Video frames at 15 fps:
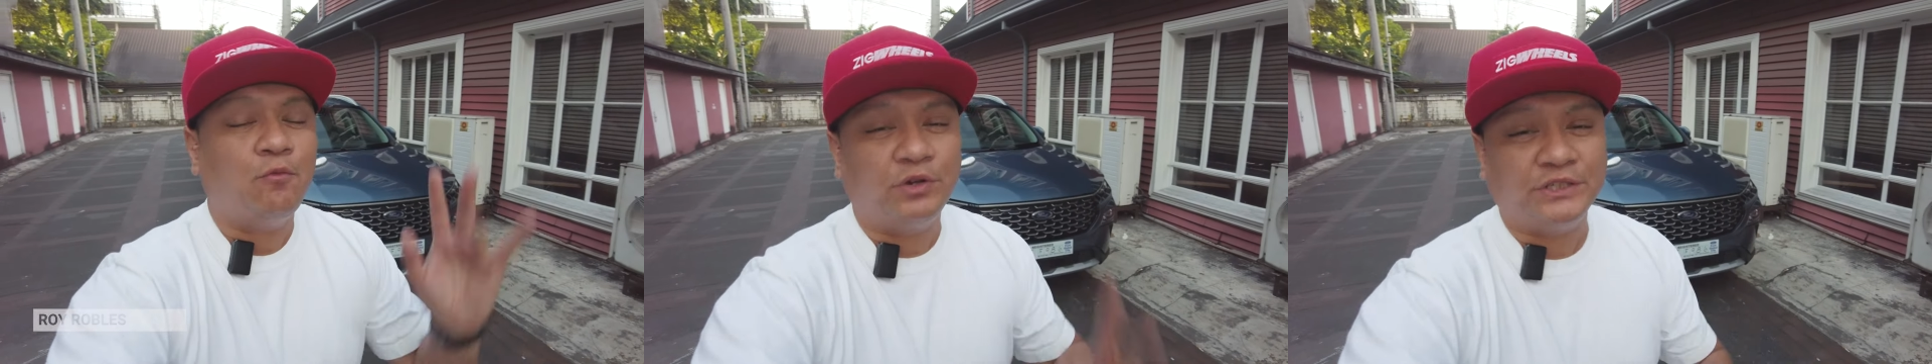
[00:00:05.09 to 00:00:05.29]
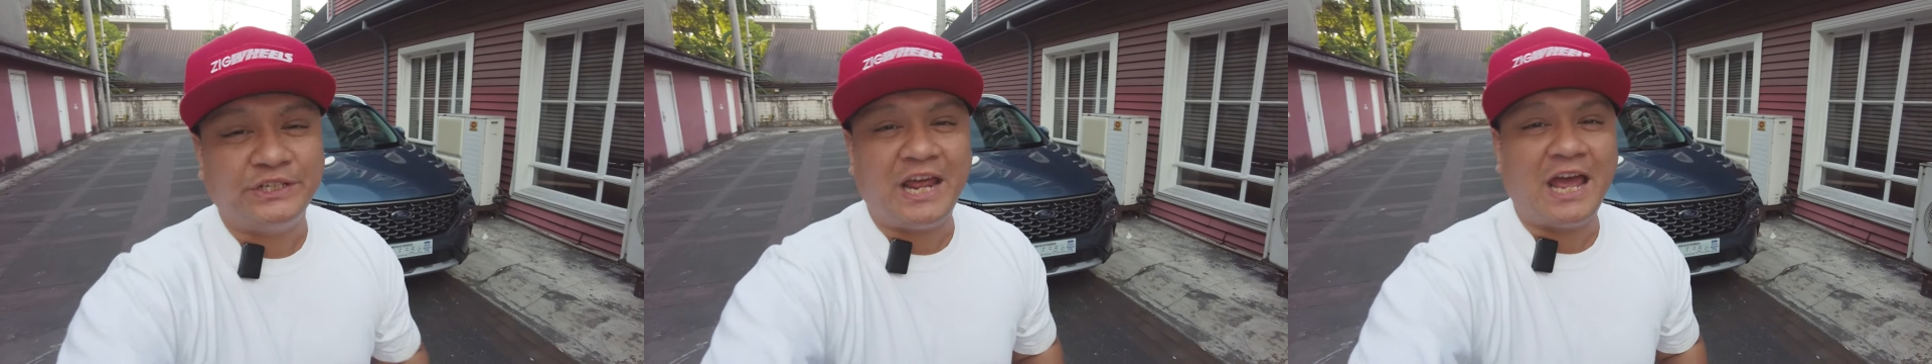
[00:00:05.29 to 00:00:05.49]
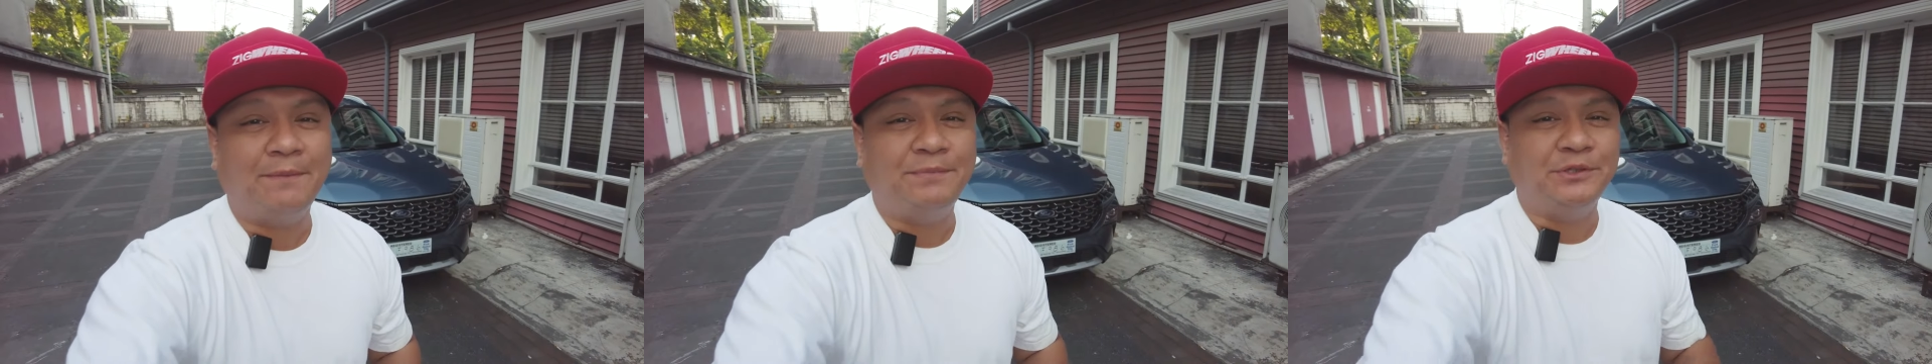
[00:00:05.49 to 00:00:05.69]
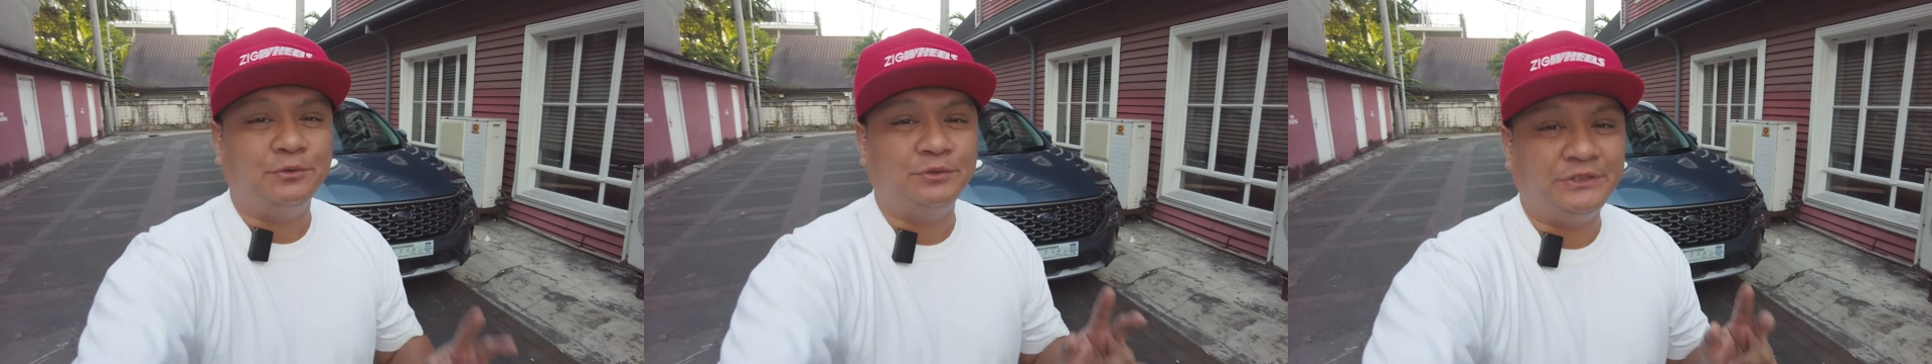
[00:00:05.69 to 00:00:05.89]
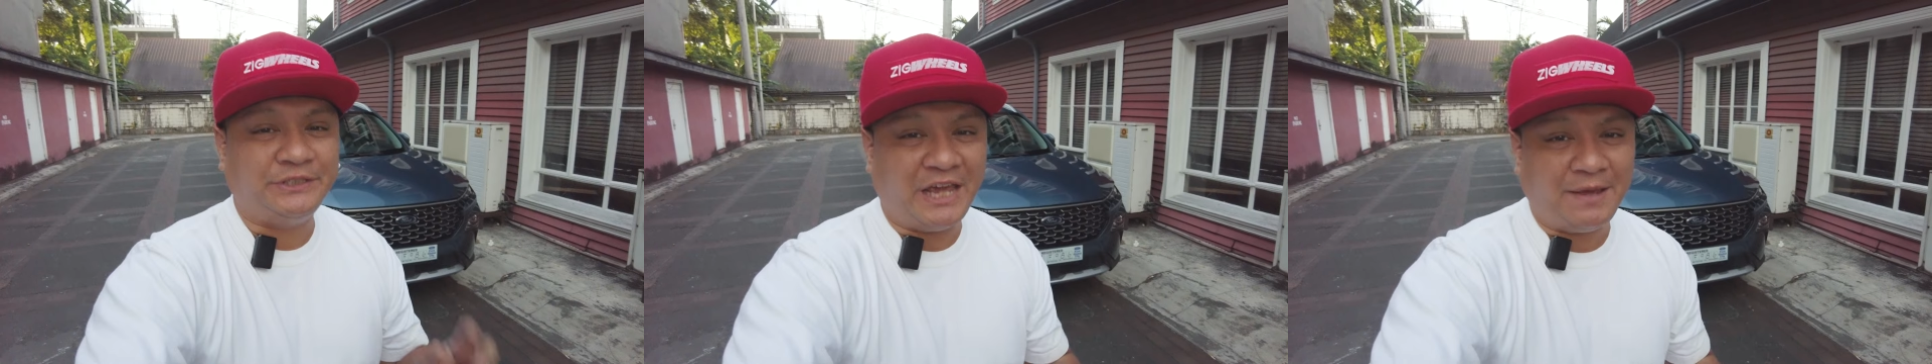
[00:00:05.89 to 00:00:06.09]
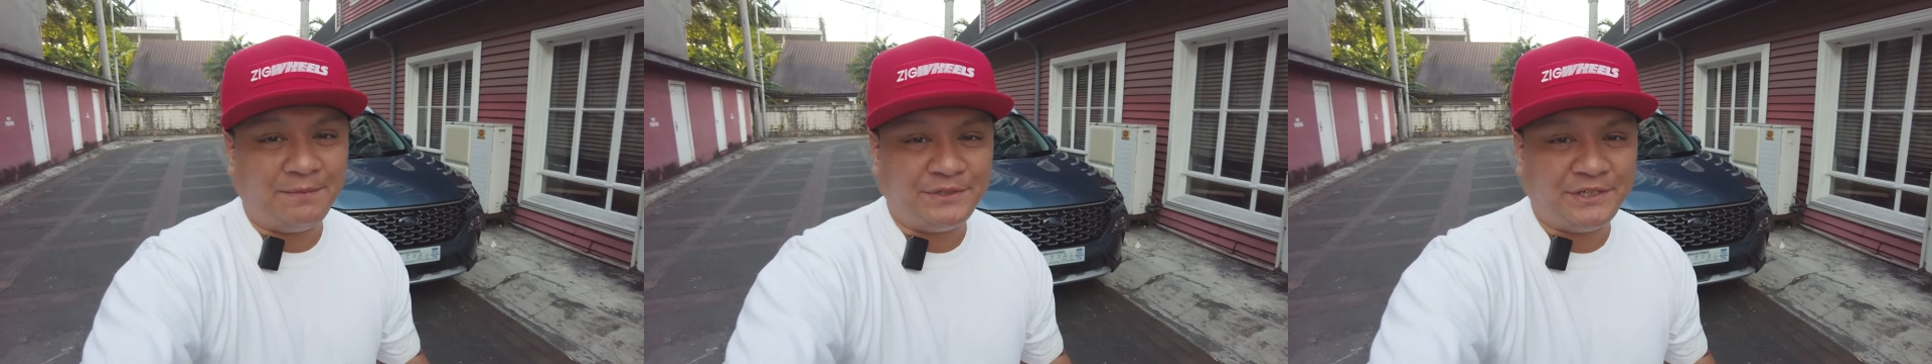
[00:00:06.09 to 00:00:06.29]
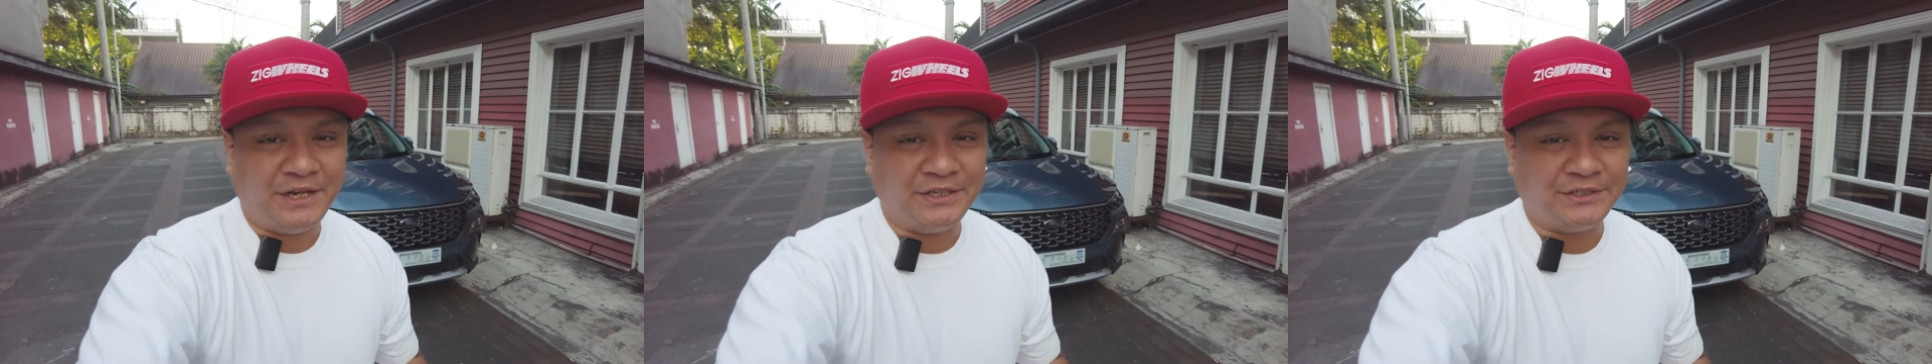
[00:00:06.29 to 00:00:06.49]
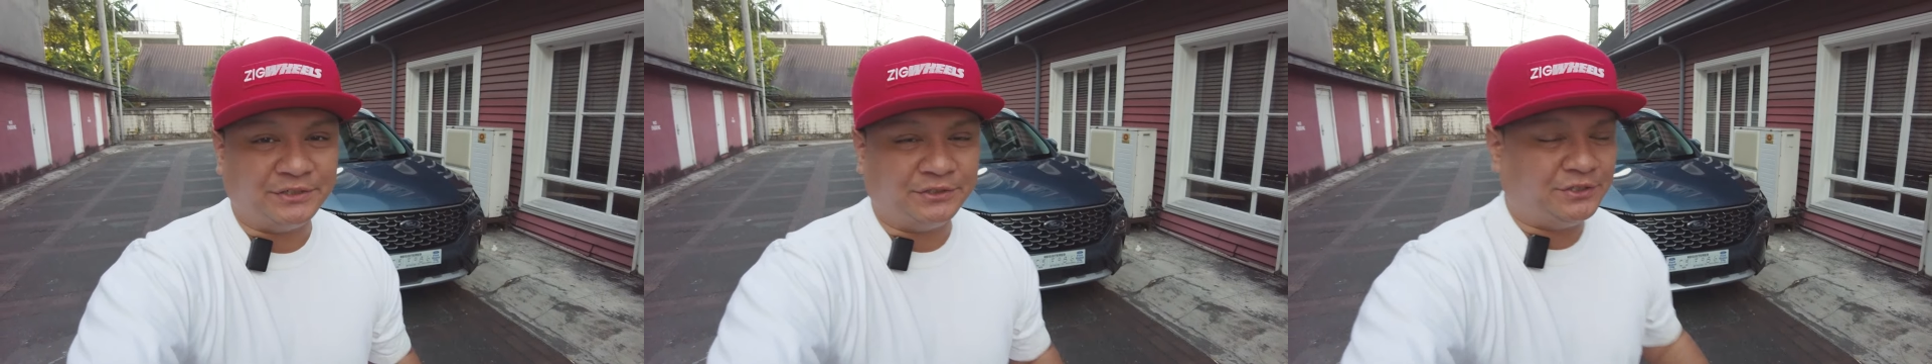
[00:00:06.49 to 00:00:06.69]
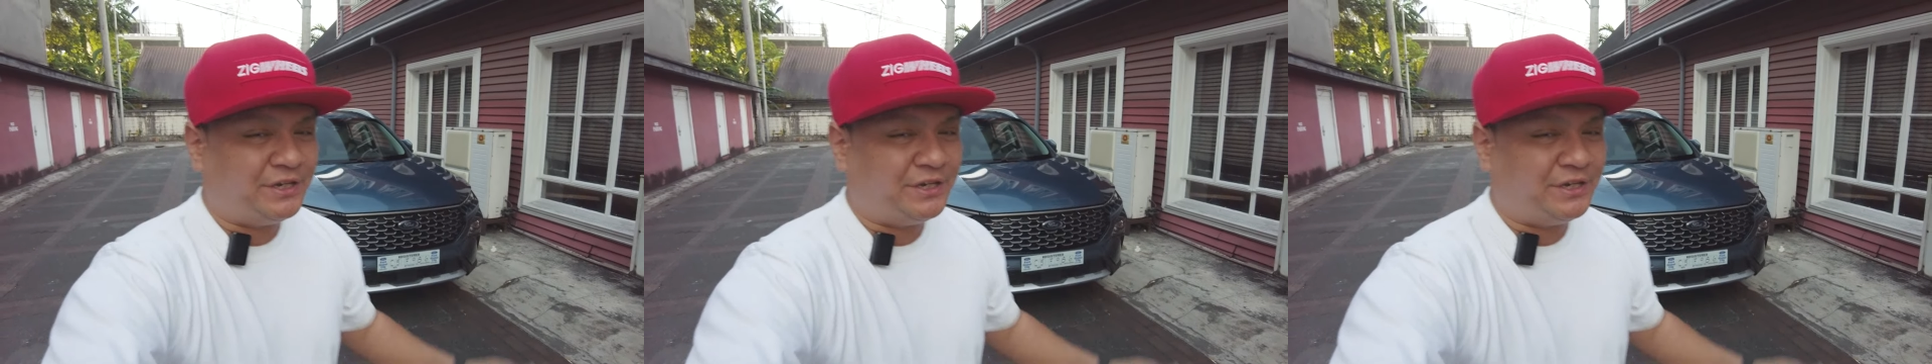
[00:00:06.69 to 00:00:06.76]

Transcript: was an absolute game changer.